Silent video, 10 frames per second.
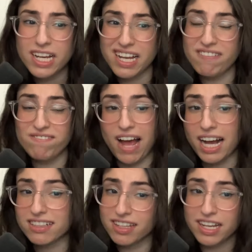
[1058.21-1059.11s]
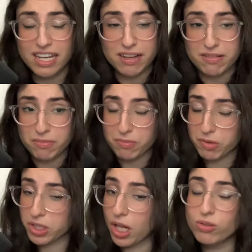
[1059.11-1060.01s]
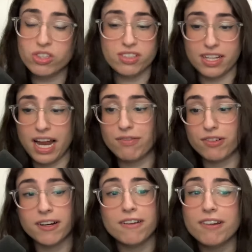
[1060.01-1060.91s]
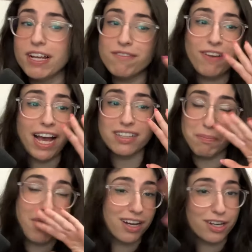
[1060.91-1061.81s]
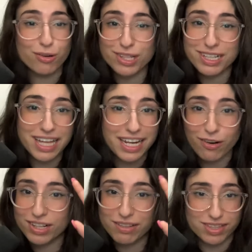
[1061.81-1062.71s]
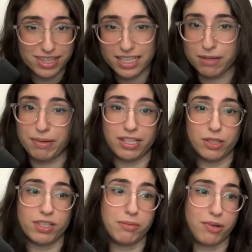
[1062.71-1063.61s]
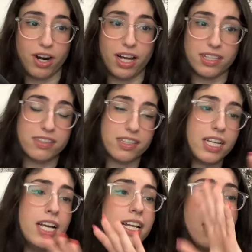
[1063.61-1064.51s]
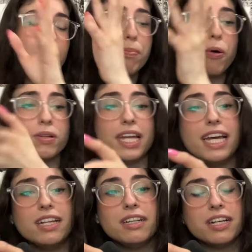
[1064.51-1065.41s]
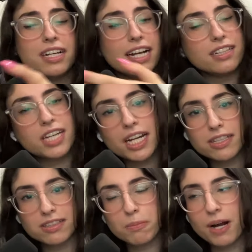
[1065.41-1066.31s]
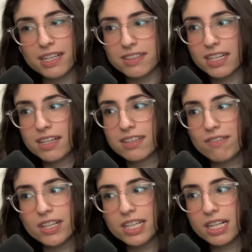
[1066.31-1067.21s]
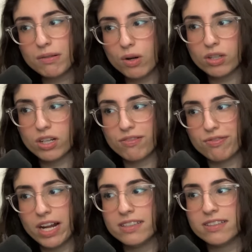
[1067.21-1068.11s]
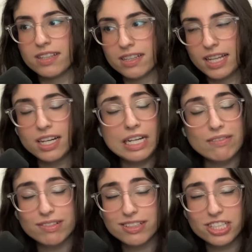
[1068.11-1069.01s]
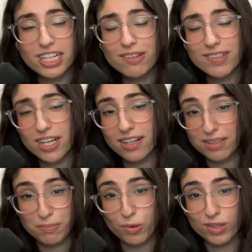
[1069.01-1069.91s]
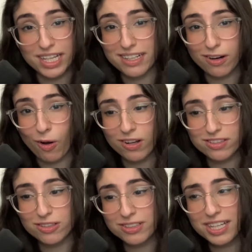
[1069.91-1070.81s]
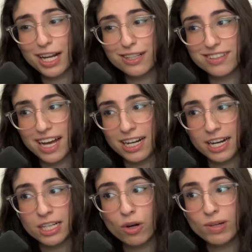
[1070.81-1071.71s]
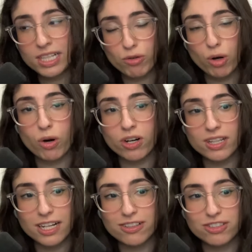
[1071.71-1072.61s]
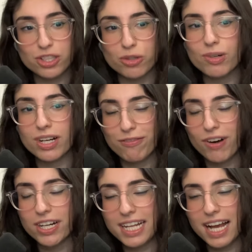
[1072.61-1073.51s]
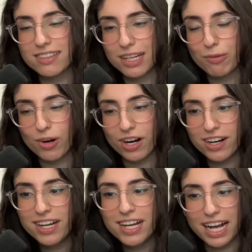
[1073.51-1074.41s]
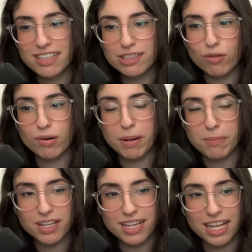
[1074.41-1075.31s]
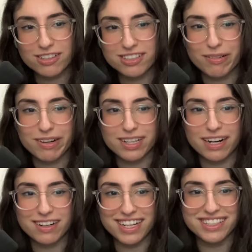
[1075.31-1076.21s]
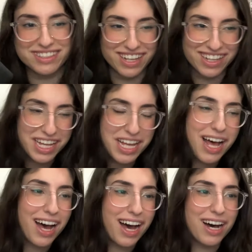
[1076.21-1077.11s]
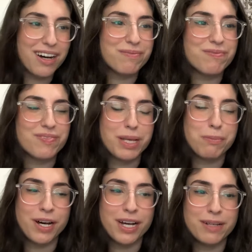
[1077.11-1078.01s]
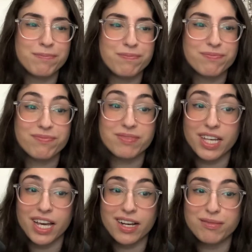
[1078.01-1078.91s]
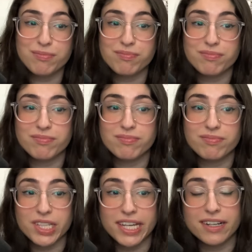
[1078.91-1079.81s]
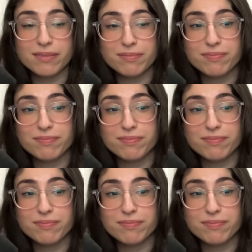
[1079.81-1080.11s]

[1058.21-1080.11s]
In fact, closer than ever. In fact, Mako, they don't even think about you anymore, honestly. Now, Bolin, it's kind of surprising, because I feel like they were all good friends. She didn't even talk to Bolin at all, so it's kind of sad. And I know he wrote her letters, too. Funny as they were, I still remember the letters. They were hilarious. but, yeah. Yeah.